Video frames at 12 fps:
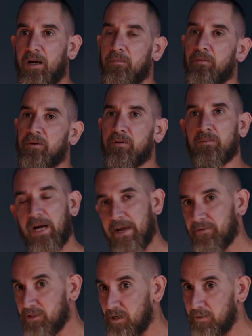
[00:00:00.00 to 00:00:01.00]
With the
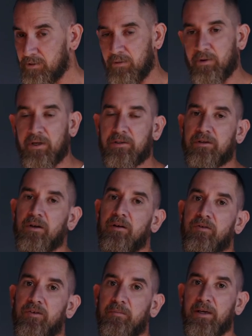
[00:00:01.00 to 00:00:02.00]
wave types I want to
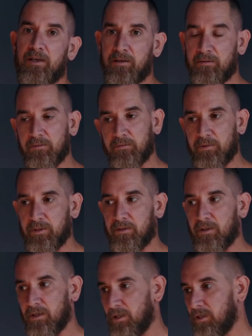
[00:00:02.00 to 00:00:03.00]
surf them in, with
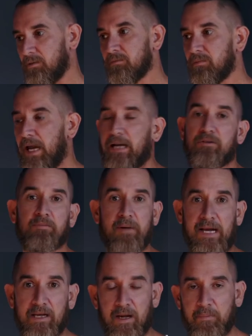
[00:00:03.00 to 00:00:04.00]
the actual
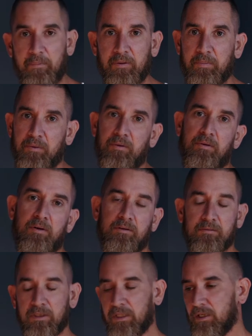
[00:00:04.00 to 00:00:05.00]
makeup of the
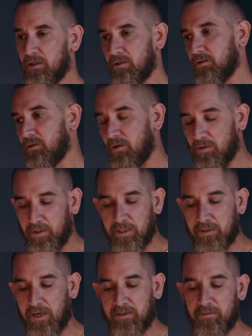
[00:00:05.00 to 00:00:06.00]
board, all
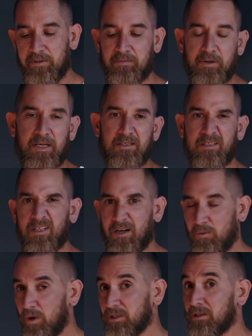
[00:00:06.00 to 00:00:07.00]
those kinds of bits and pieces. And I
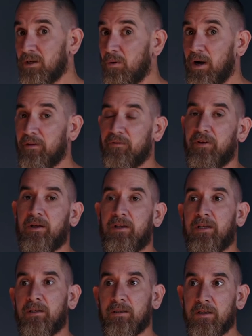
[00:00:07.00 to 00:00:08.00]
wasn't quite
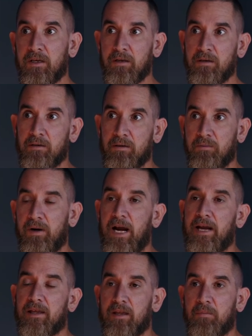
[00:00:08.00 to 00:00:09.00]
feeling the
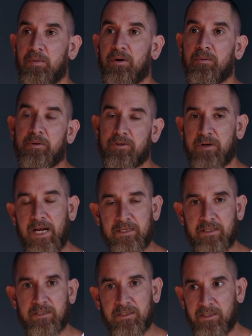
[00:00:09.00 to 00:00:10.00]
way that the board was
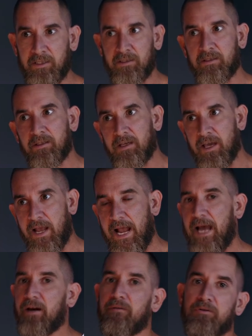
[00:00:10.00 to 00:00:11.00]
transitioning
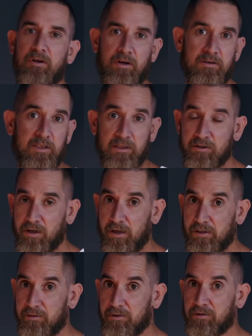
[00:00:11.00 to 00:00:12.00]
out of turns. Into
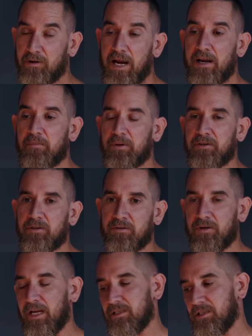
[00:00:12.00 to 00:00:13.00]
turns it was great, but just
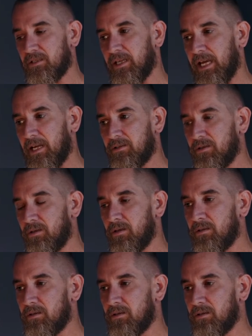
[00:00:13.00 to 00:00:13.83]
transitioning out of turns,